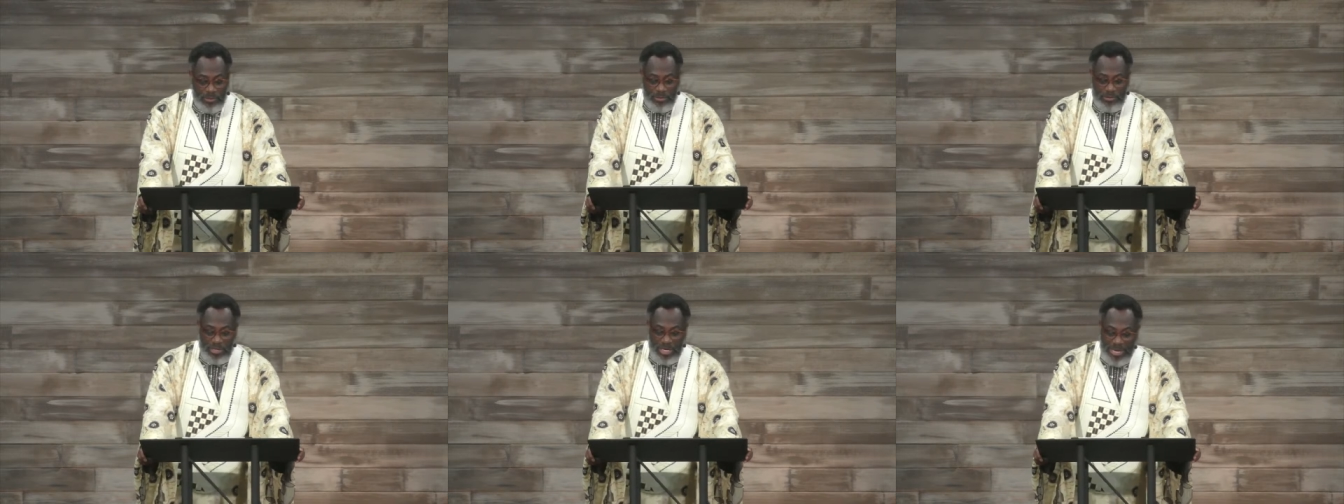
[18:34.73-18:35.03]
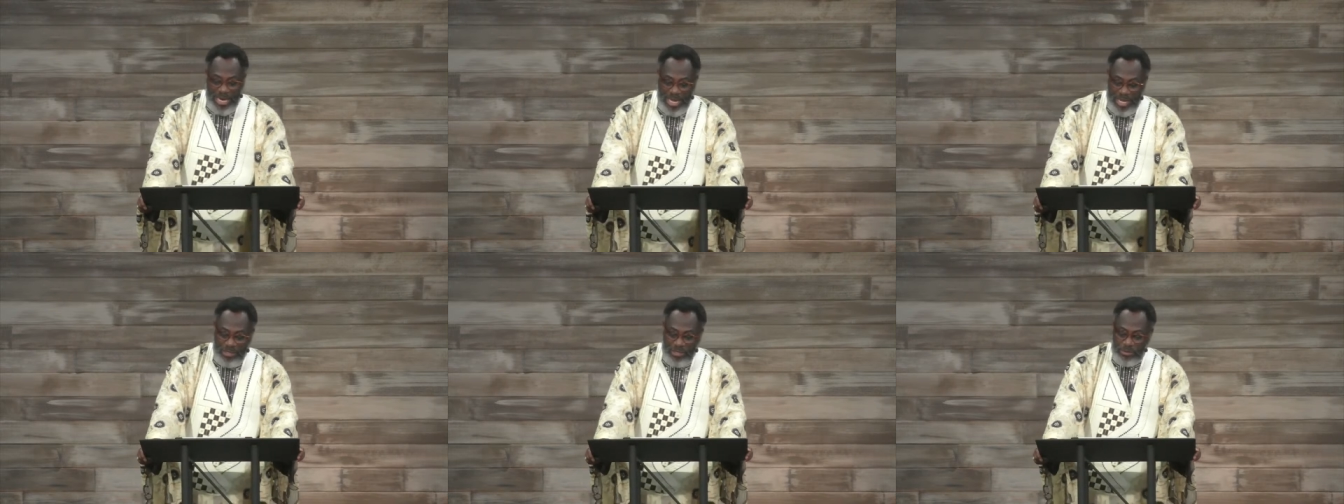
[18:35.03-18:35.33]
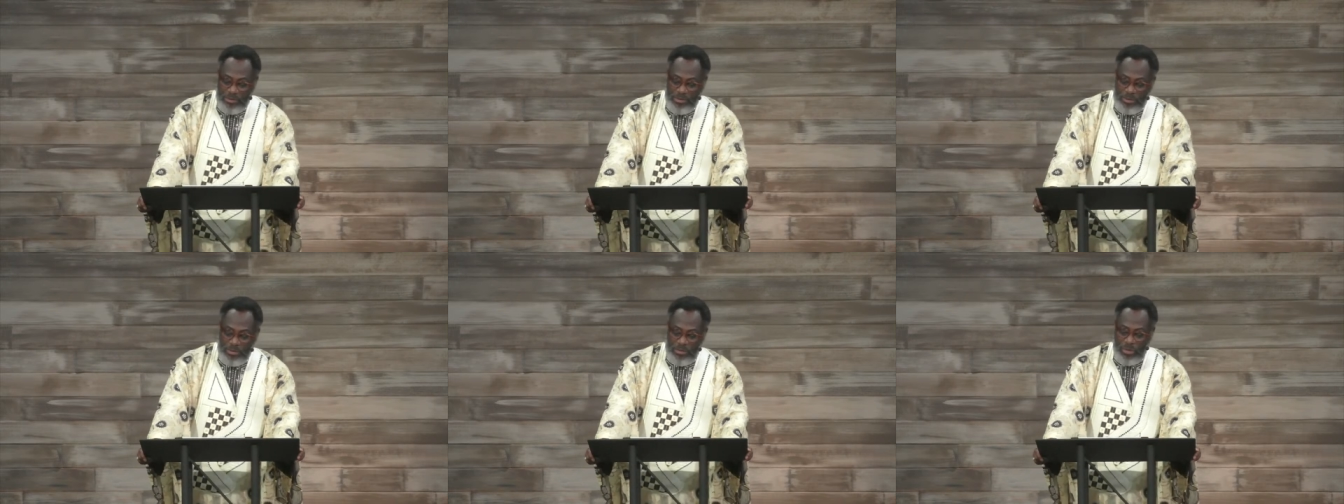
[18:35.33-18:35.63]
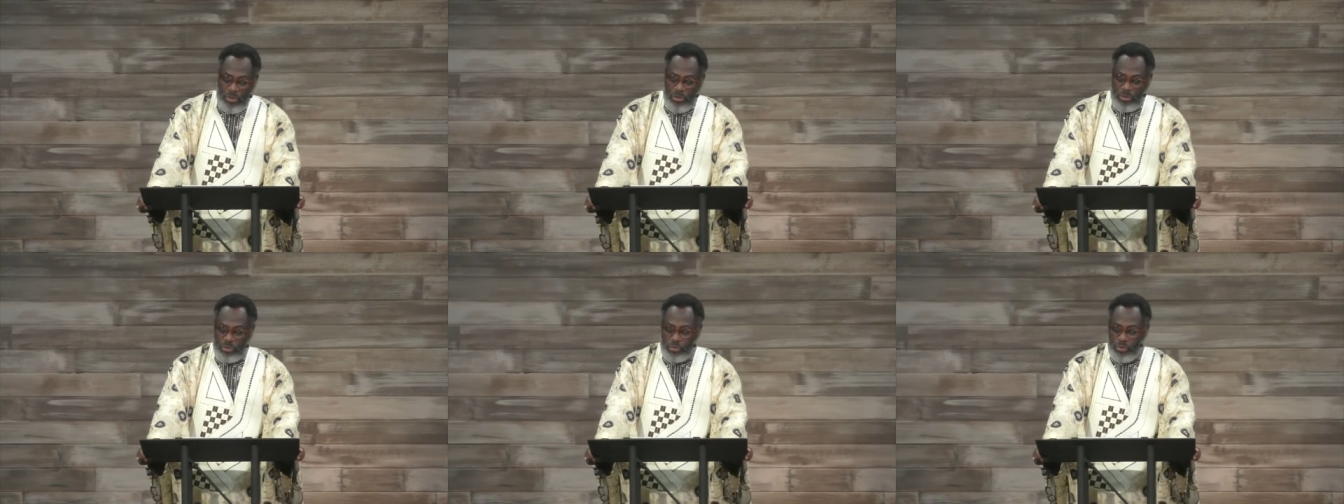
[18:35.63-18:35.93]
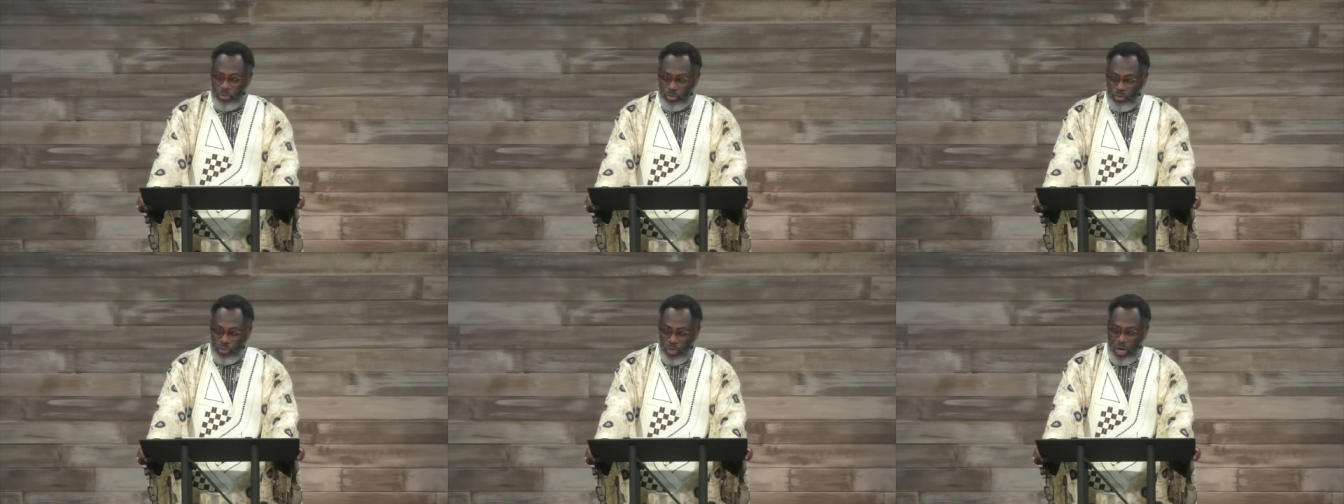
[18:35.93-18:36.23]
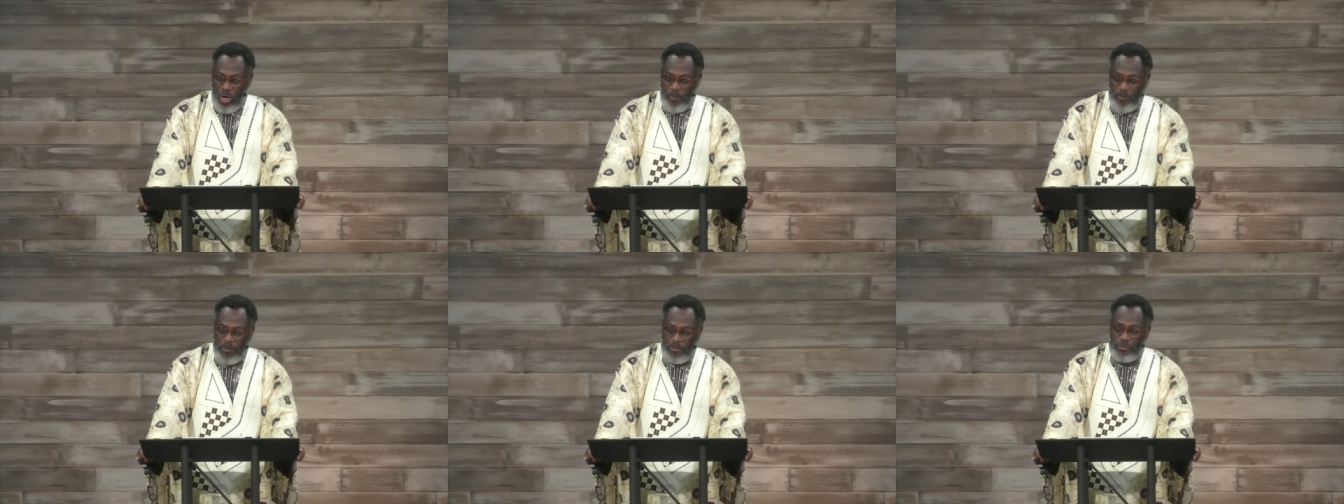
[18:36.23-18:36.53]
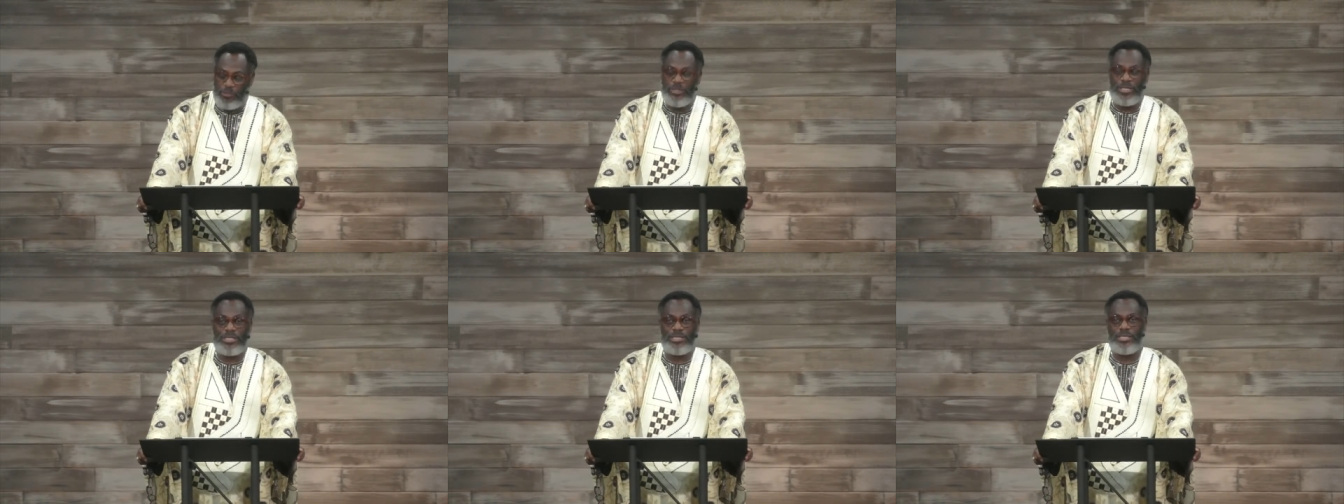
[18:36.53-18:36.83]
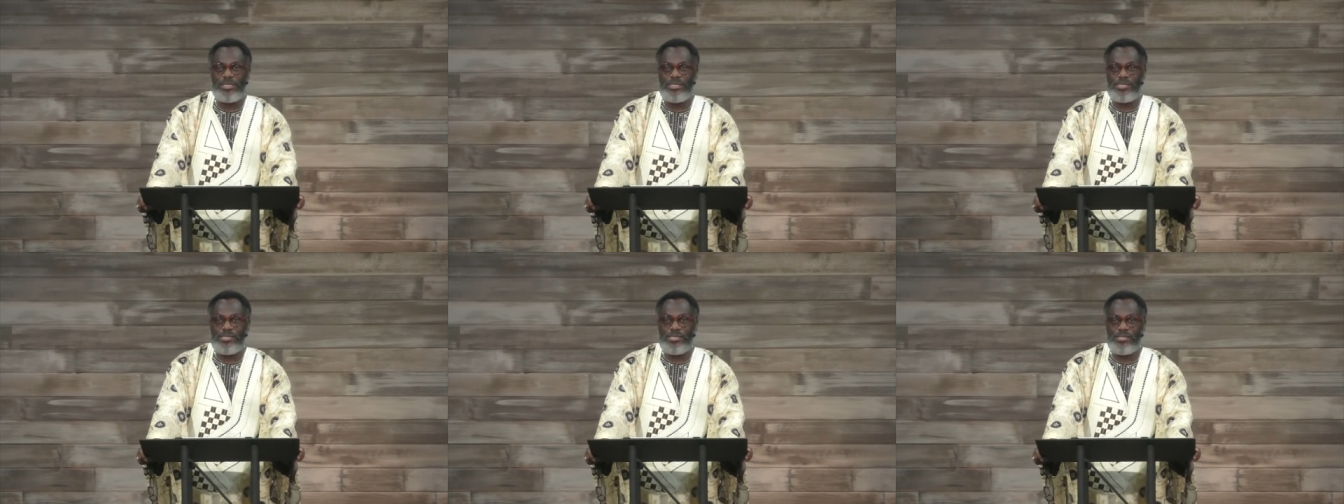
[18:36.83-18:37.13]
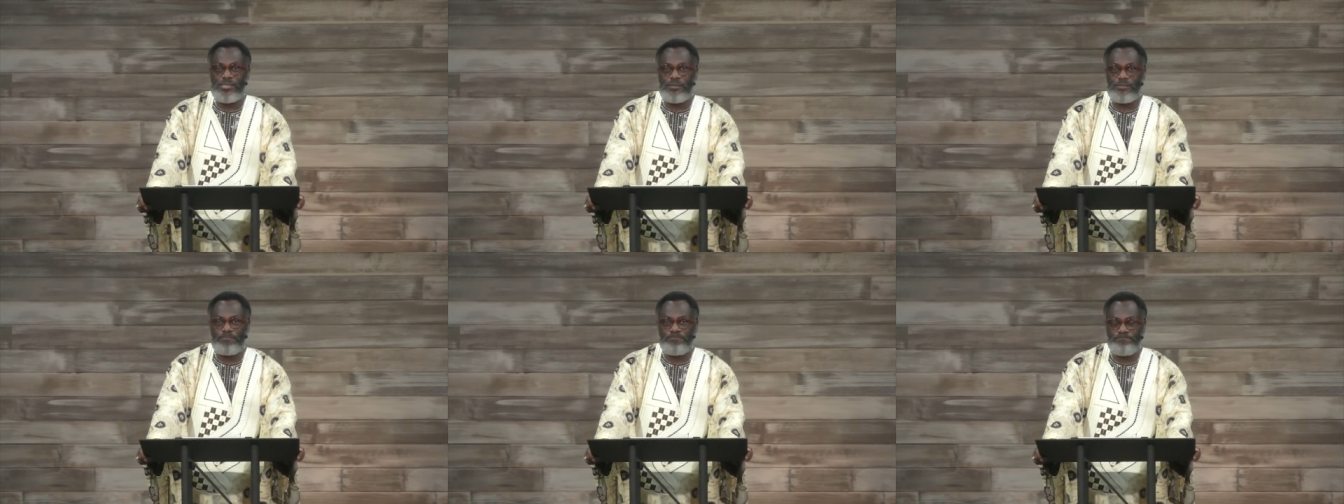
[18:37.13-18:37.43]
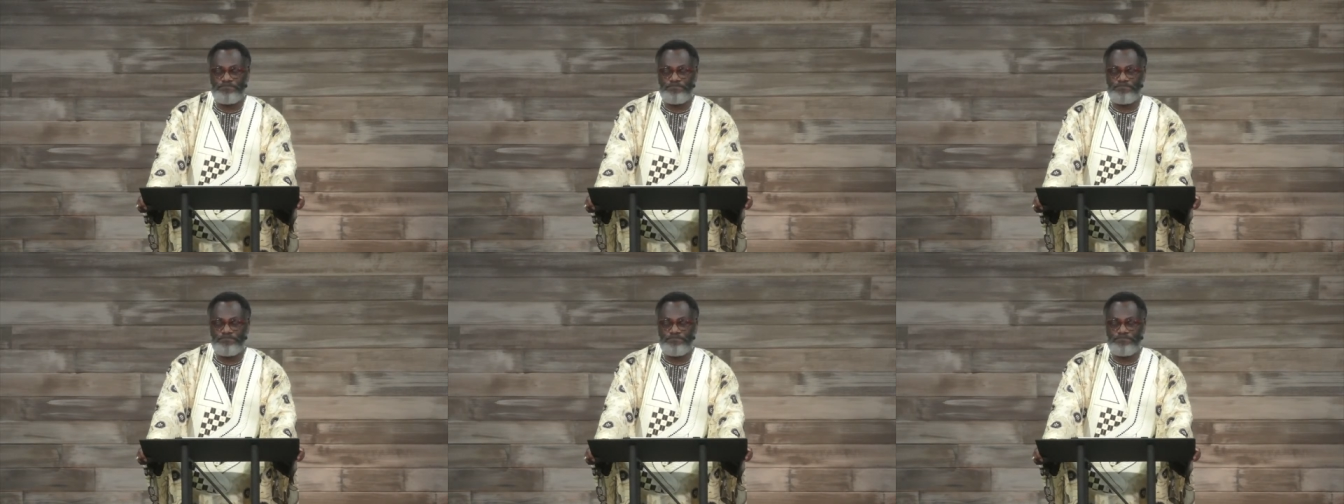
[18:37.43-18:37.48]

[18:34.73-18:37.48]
There are those who saw opportunities